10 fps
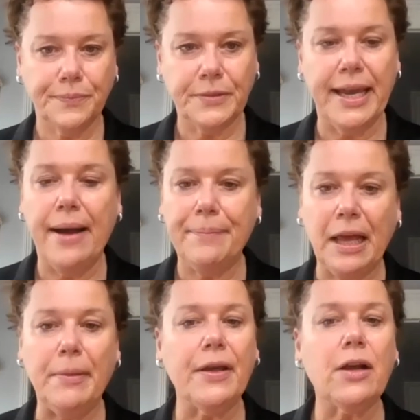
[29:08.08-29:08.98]
Yeah, I
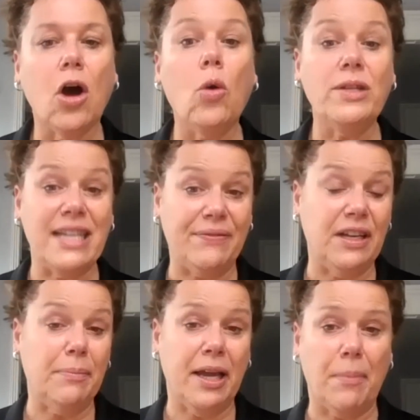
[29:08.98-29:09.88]
mean, the goal would
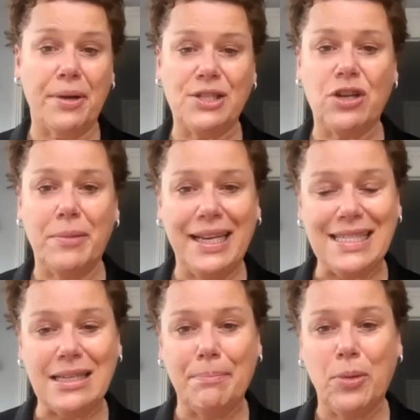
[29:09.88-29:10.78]
definitely be upper extremity at
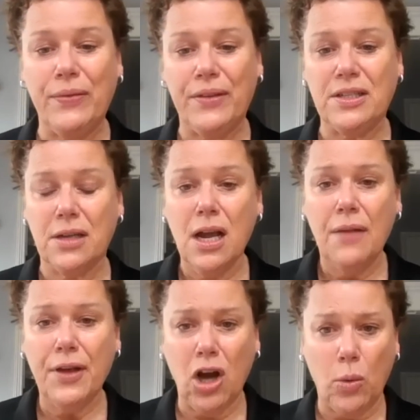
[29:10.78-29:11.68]
some point.
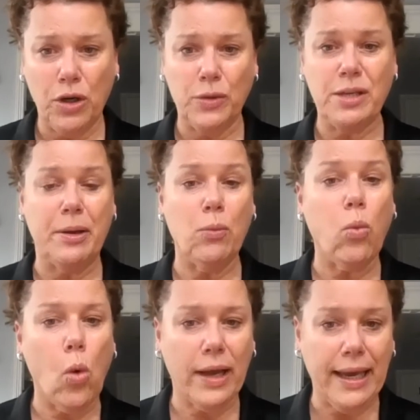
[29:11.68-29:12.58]
The goal would also be
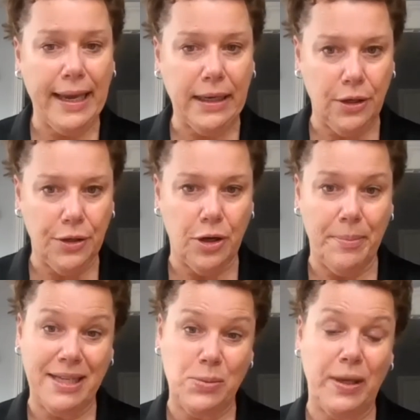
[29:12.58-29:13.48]
walking,
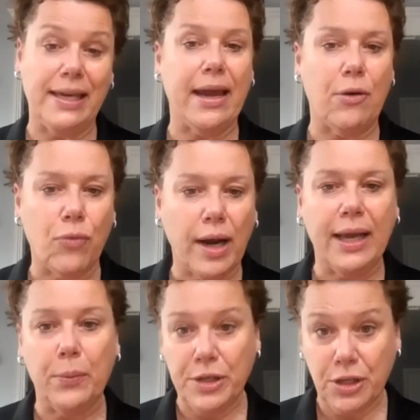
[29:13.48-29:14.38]
because we can get
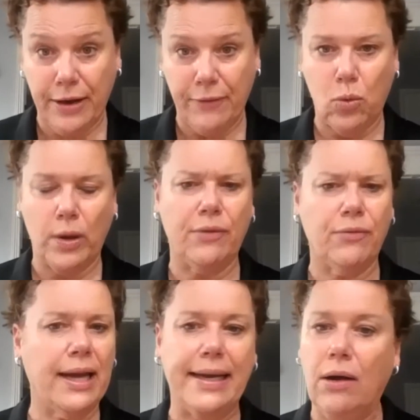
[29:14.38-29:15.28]
running. We don't have walking
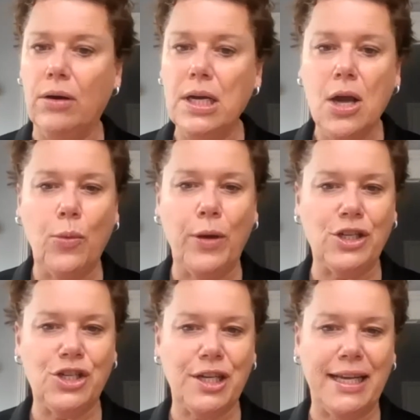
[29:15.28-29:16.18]
right now,
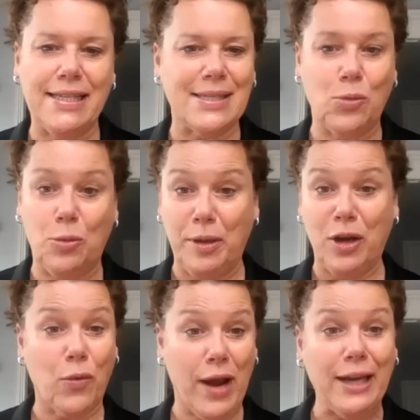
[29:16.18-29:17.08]
which would be
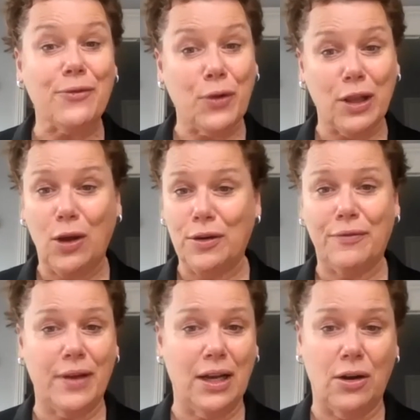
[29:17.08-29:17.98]
great for a lot
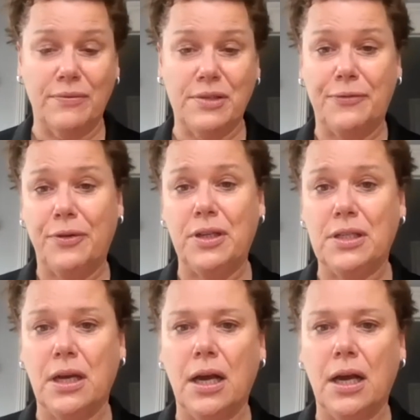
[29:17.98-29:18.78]
of different